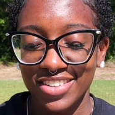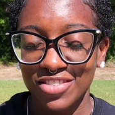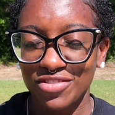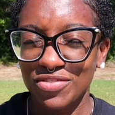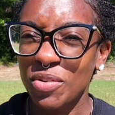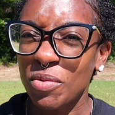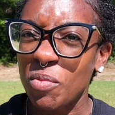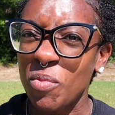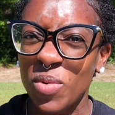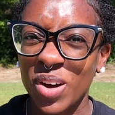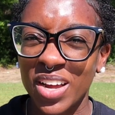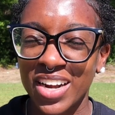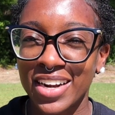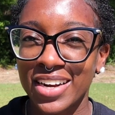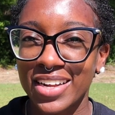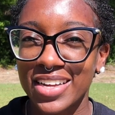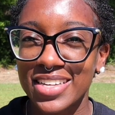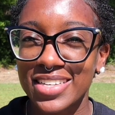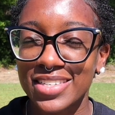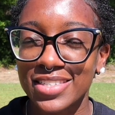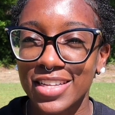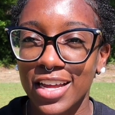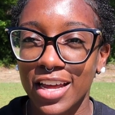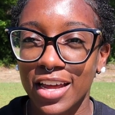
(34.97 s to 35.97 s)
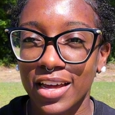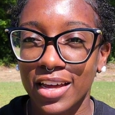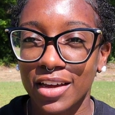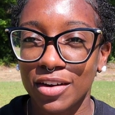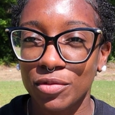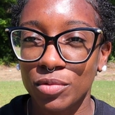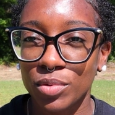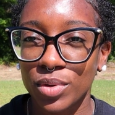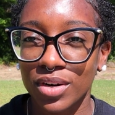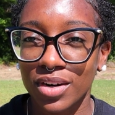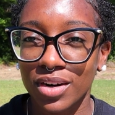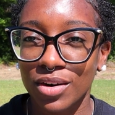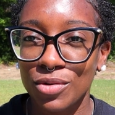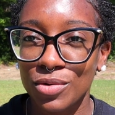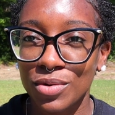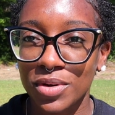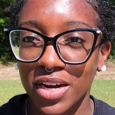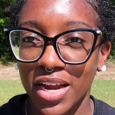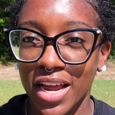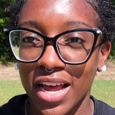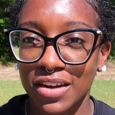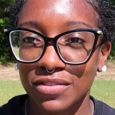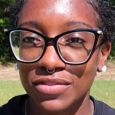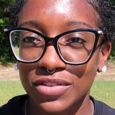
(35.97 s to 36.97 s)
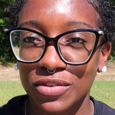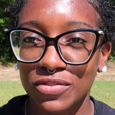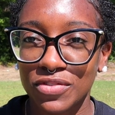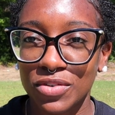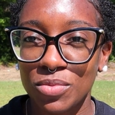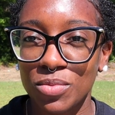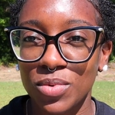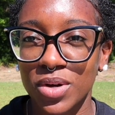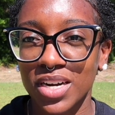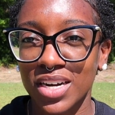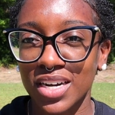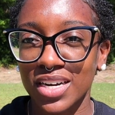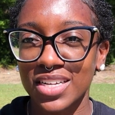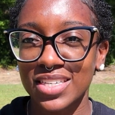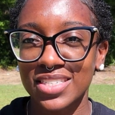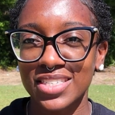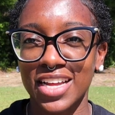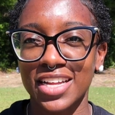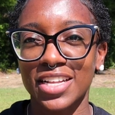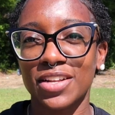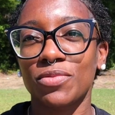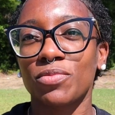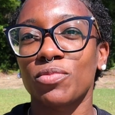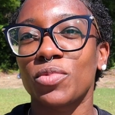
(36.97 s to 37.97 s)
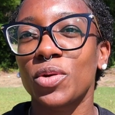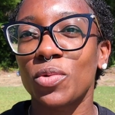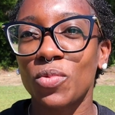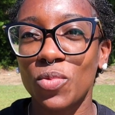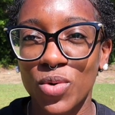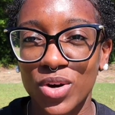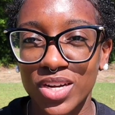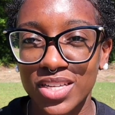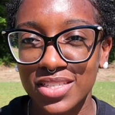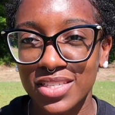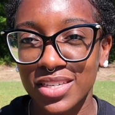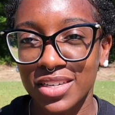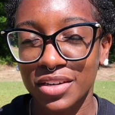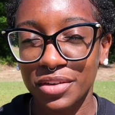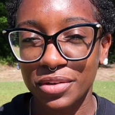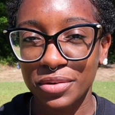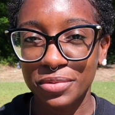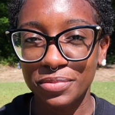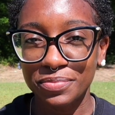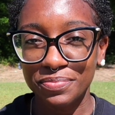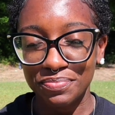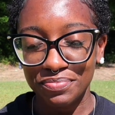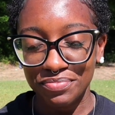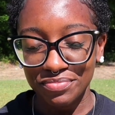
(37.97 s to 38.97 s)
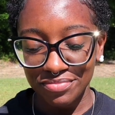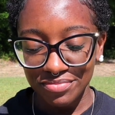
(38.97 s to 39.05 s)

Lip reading: from what it is that we're going after, from what it is that we want to do.